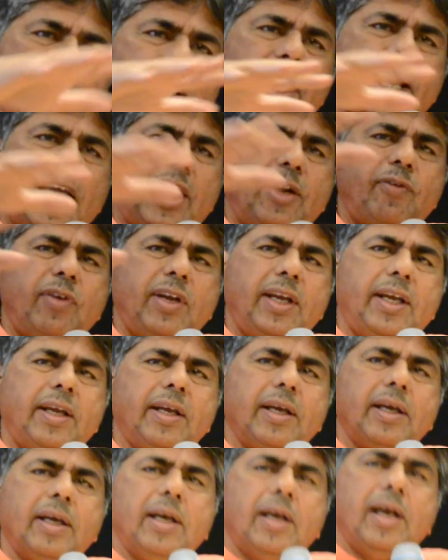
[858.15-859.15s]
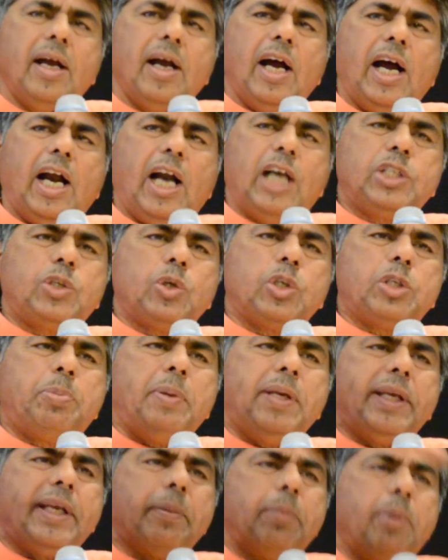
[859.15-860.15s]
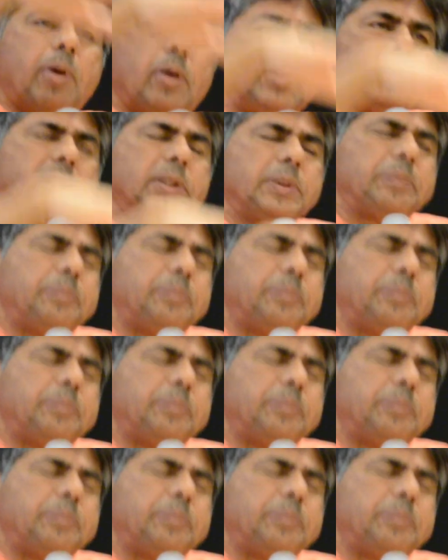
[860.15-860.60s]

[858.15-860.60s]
And we also speak about,